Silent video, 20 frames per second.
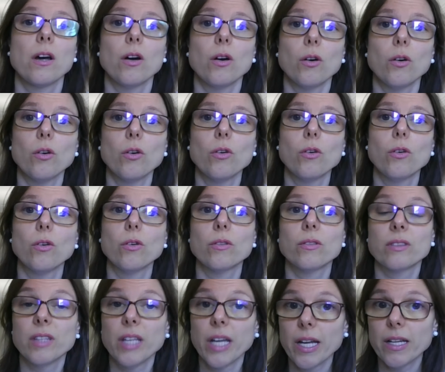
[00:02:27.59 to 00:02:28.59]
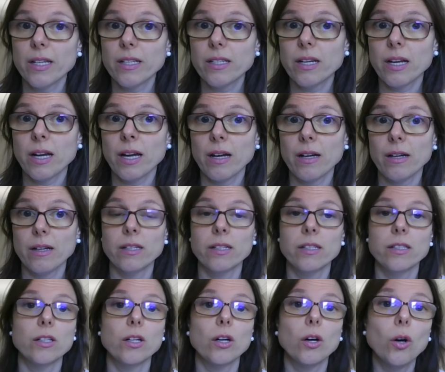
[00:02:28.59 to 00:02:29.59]
or they
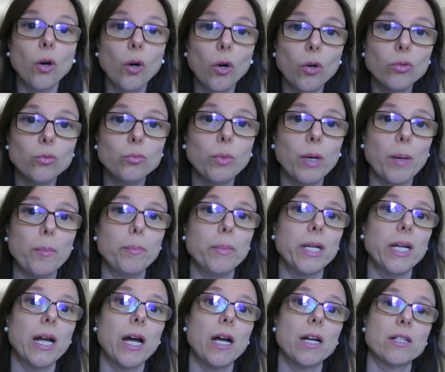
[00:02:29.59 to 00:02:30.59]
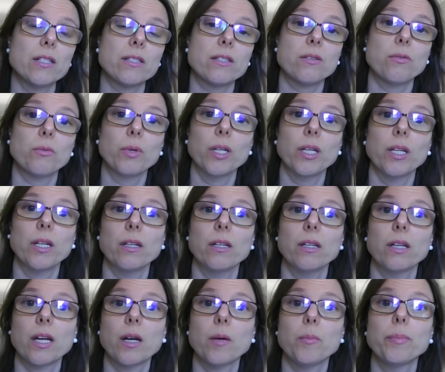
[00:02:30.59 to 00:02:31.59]
uh, all webinars within
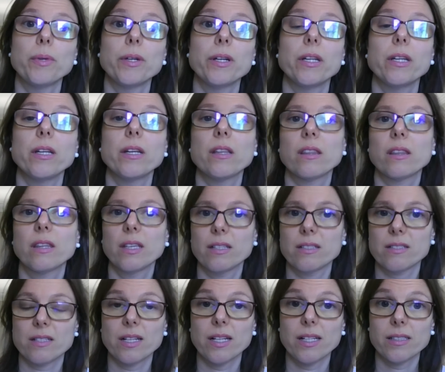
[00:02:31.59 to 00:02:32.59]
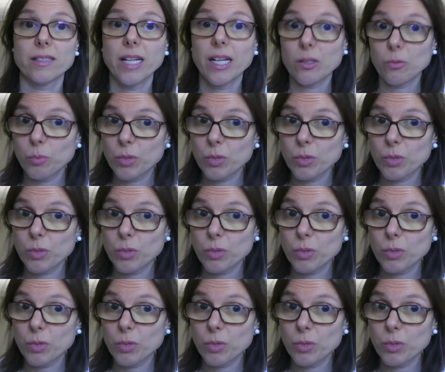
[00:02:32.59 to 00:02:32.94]
the company and things like that,